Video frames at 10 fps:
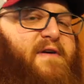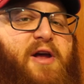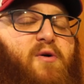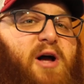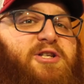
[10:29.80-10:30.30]
If you have
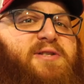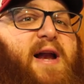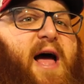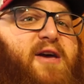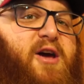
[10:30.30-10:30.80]
any questions
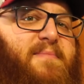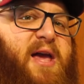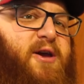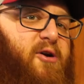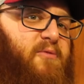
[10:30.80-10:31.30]
on how you can
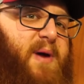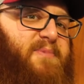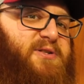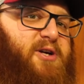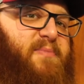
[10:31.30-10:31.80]
make your own
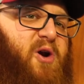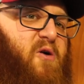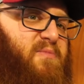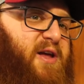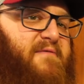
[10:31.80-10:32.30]
maple syrup at
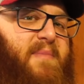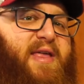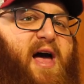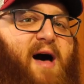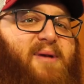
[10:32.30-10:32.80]
home, leave them in
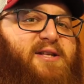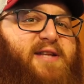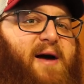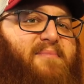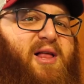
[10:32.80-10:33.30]
the comments
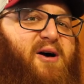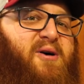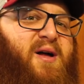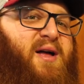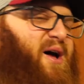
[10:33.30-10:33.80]
down
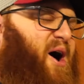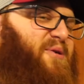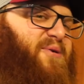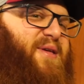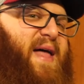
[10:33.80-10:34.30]
below.
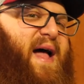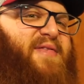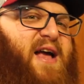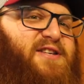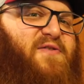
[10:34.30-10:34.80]
Other than that,
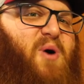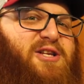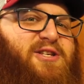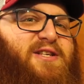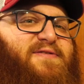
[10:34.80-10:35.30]
thanks for
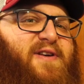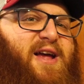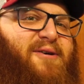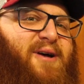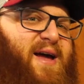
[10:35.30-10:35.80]
watching this
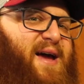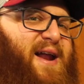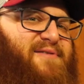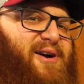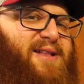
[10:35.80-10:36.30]
video
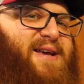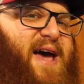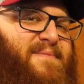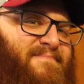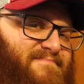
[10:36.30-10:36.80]
and have a great
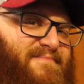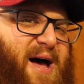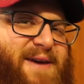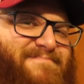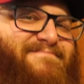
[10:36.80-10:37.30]
day.
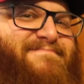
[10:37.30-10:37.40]
Bye.